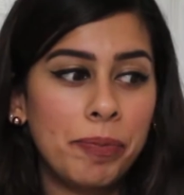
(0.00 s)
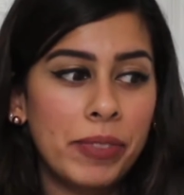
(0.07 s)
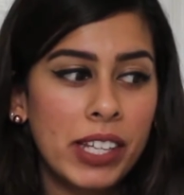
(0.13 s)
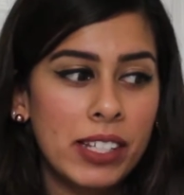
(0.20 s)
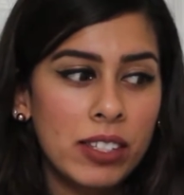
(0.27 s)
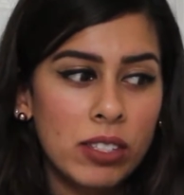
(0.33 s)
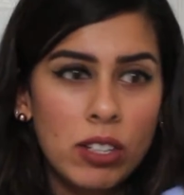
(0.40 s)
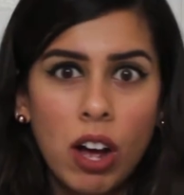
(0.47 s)

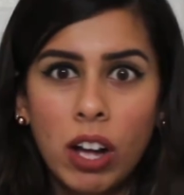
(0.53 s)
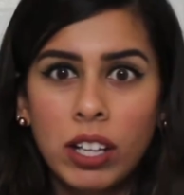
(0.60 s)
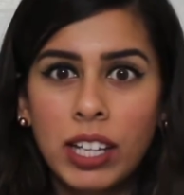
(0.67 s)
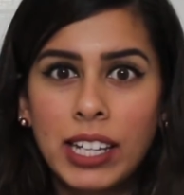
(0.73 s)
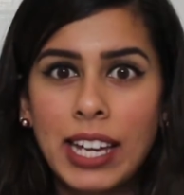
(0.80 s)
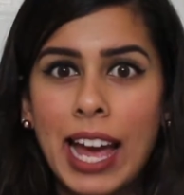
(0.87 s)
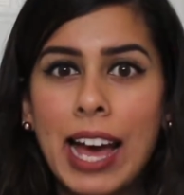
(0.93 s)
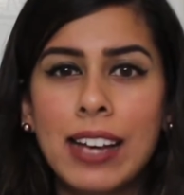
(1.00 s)
It's not
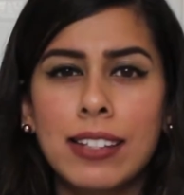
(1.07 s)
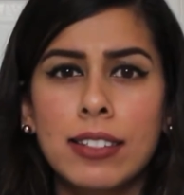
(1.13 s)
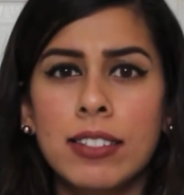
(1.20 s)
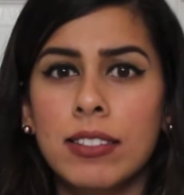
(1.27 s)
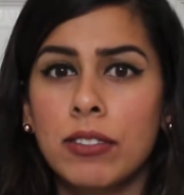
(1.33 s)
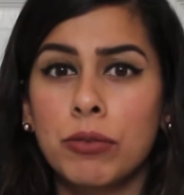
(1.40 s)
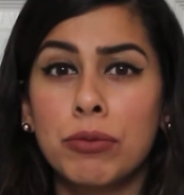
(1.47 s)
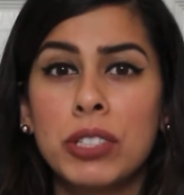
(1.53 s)
like as
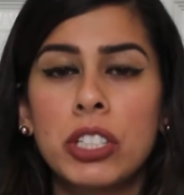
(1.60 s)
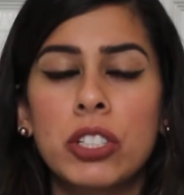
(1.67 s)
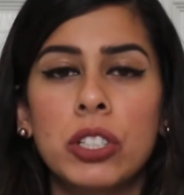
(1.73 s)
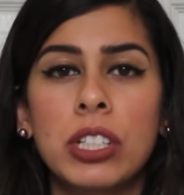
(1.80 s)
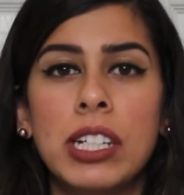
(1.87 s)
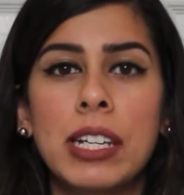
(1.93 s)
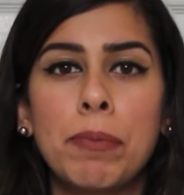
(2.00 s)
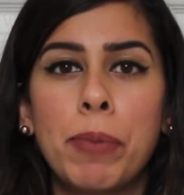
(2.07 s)

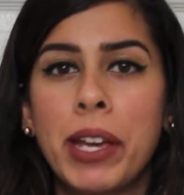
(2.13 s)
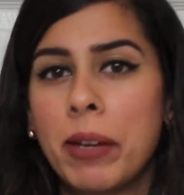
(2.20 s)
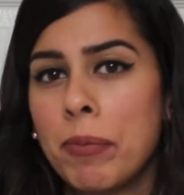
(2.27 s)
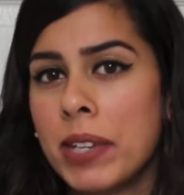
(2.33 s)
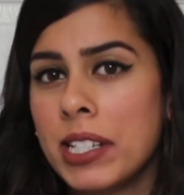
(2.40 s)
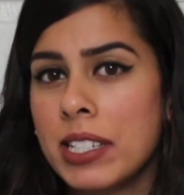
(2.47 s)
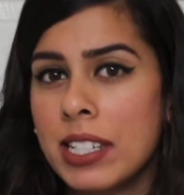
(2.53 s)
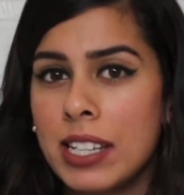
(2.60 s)
richly
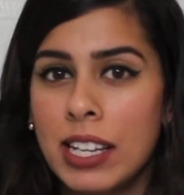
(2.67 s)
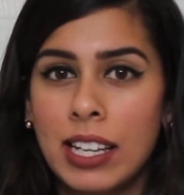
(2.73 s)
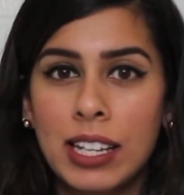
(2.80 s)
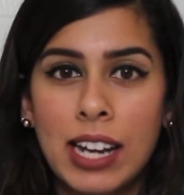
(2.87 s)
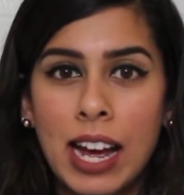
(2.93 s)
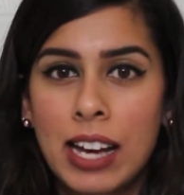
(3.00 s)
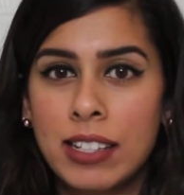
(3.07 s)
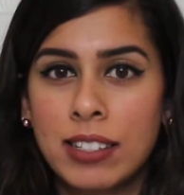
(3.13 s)

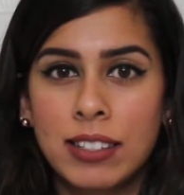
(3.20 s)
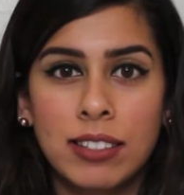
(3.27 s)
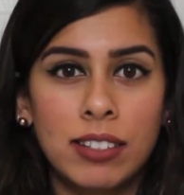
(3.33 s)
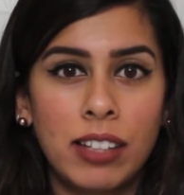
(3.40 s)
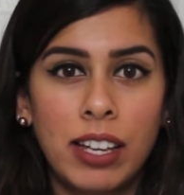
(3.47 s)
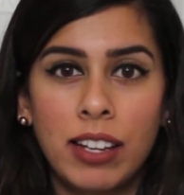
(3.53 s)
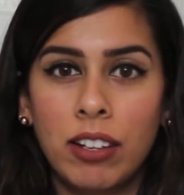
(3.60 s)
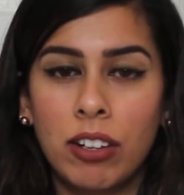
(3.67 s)
pigmented as
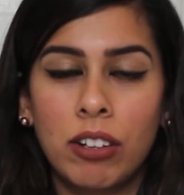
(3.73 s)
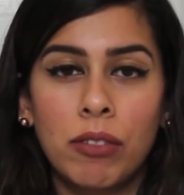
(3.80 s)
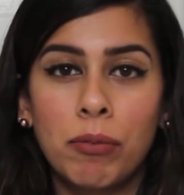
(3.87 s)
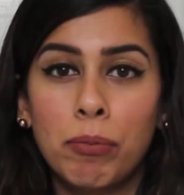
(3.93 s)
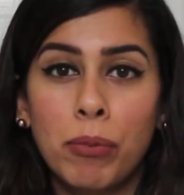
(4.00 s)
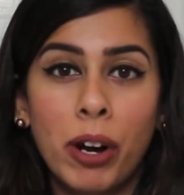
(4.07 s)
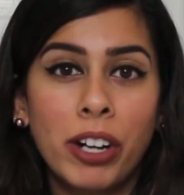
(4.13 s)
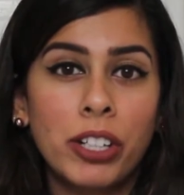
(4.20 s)
like
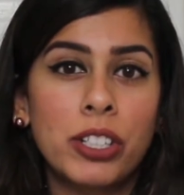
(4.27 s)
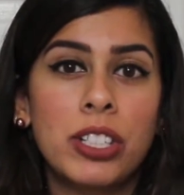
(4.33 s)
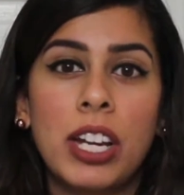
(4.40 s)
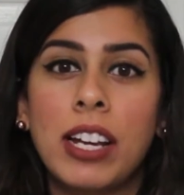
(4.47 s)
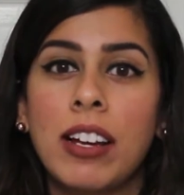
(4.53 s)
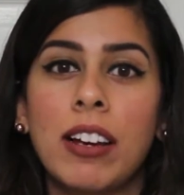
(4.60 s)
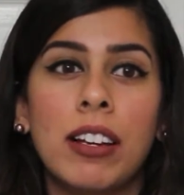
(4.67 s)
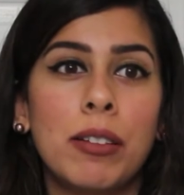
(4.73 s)
Marc
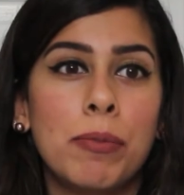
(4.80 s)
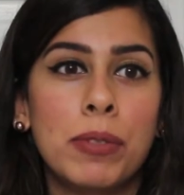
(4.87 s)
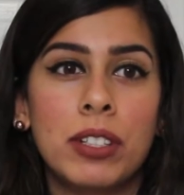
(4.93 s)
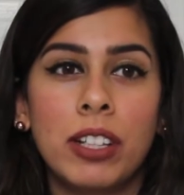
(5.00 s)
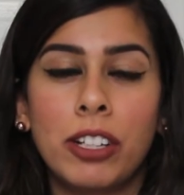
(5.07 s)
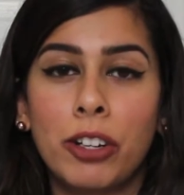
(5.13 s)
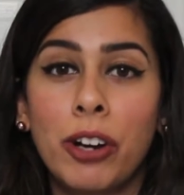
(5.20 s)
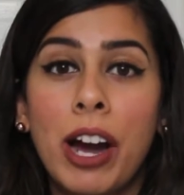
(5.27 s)
Jacobs
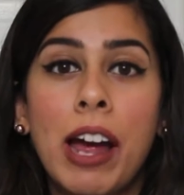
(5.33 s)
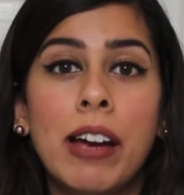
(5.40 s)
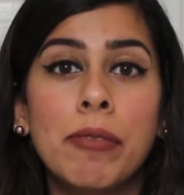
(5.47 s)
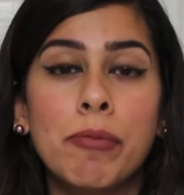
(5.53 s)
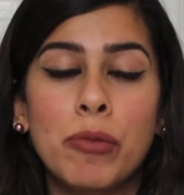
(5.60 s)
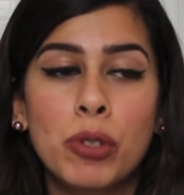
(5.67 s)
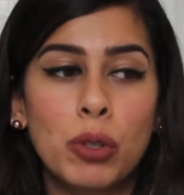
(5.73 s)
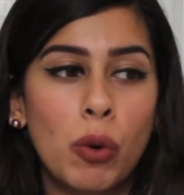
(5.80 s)
La
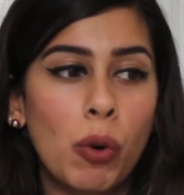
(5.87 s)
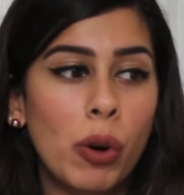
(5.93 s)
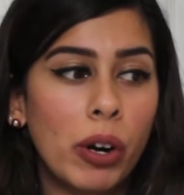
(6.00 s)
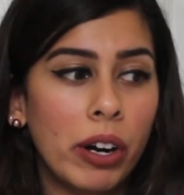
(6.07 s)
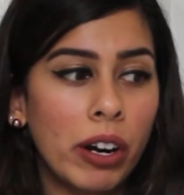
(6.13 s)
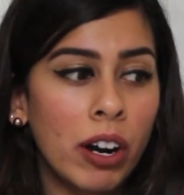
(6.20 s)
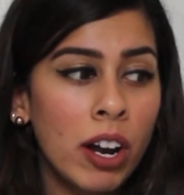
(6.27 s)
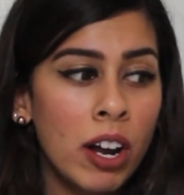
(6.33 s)
Creme's
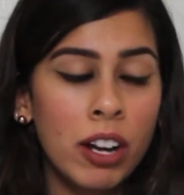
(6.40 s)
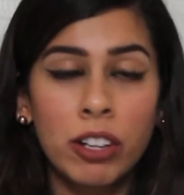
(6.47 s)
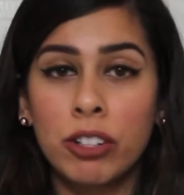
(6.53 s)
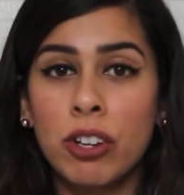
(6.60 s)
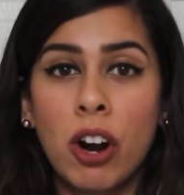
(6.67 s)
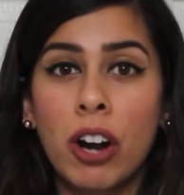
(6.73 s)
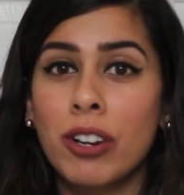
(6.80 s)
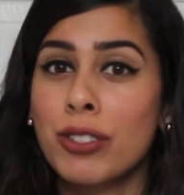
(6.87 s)
or
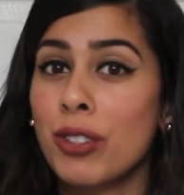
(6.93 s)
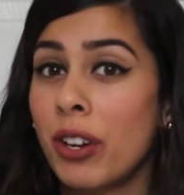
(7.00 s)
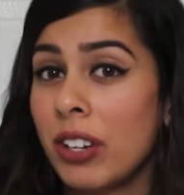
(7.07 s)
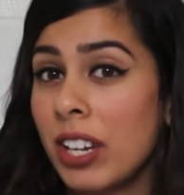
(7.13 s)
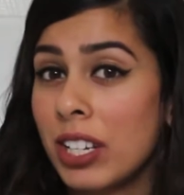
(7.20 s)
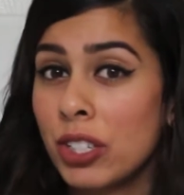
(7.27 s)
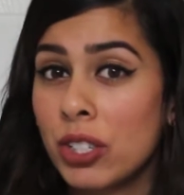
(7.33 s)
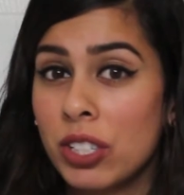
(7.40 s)
NARS
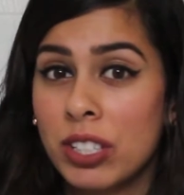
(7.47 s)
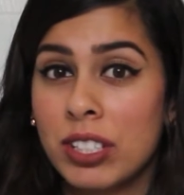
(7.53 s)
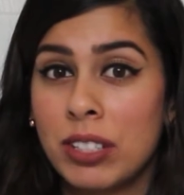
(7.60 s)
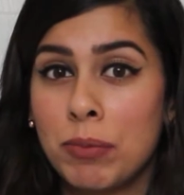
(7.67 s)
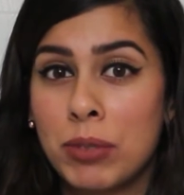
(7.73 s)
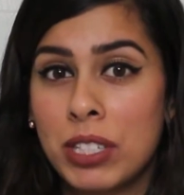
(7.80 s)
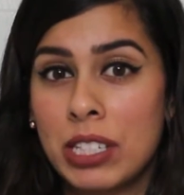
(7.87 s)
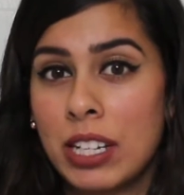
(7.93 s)
Audacious
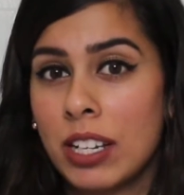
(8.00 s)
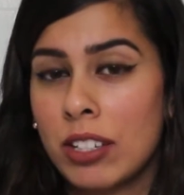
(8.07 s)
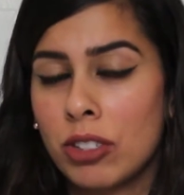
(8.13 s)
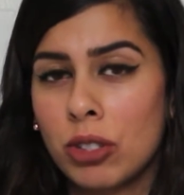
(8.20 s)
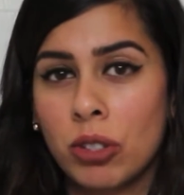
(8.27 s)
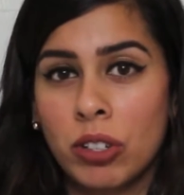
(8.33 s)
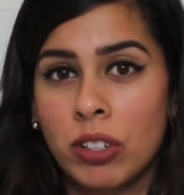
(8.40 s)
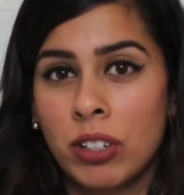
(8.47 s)

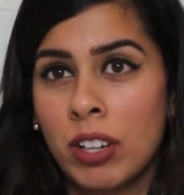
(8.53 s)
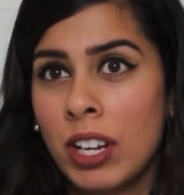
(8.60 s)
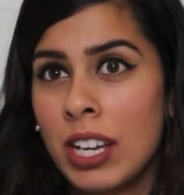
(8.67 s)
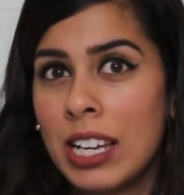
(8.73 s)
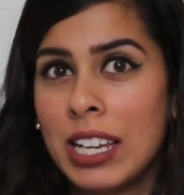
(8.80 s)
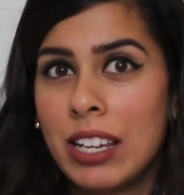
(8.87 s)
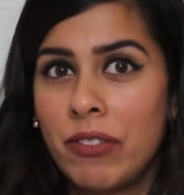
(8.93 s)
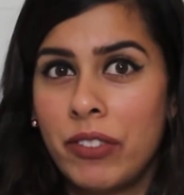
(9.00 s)
lipsticks, or
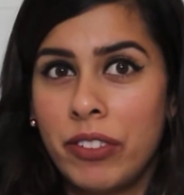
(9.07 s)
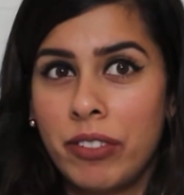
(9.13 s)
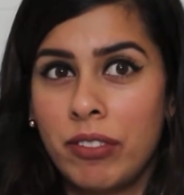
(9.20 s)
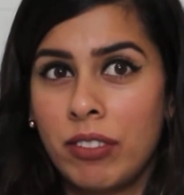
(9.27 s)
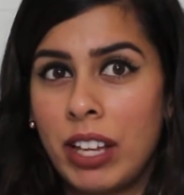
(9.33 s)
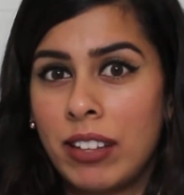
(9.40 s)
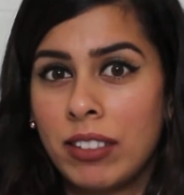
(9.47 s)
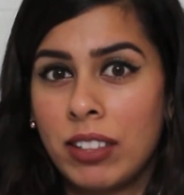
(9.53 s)

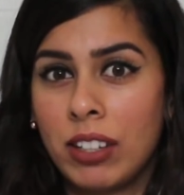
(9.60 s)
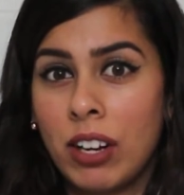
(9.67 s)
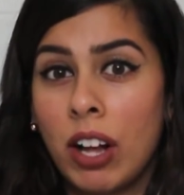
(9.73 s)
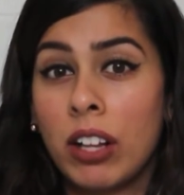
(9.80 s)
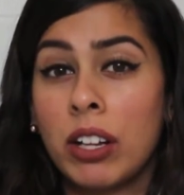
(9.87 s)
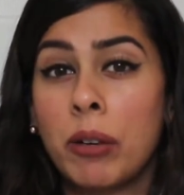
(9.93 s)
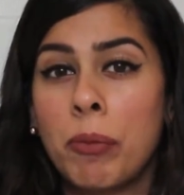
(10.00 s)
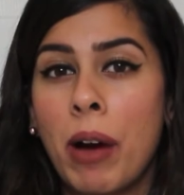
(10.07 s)
even like the
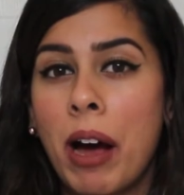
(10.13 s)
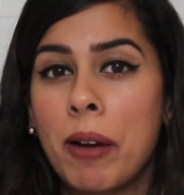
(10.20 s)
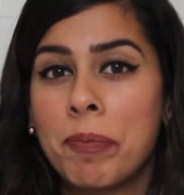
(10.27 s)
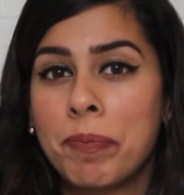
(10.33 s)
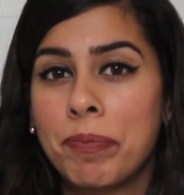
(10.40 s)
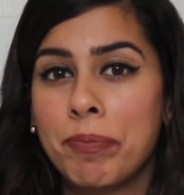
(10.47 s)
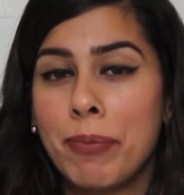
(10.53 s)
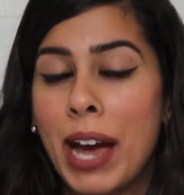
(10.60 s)

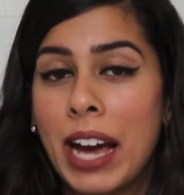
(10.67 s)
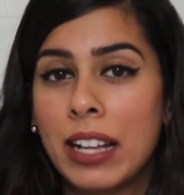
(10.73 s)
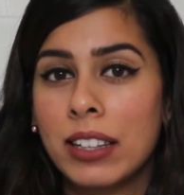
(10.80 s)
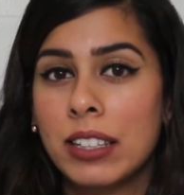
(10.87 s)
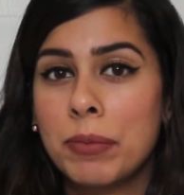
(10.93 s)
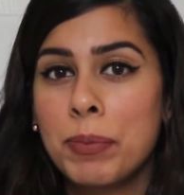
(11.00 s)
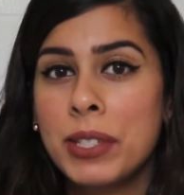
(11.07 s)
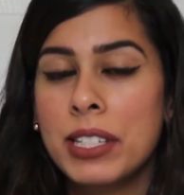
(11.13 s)
ColourPop matte
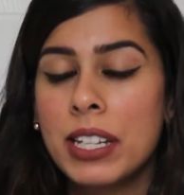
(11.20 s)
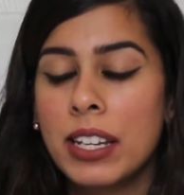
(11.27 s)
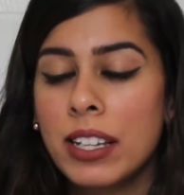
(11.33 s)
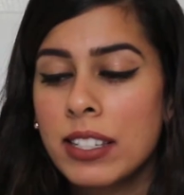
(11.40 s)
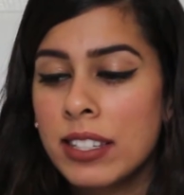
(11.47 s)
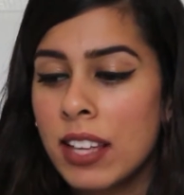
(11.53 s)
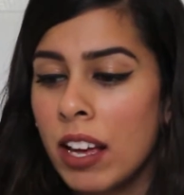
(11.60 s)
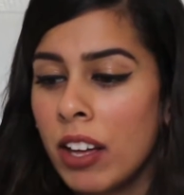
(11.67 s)

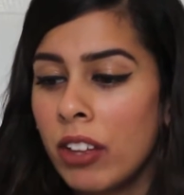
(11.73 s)
lipsticks.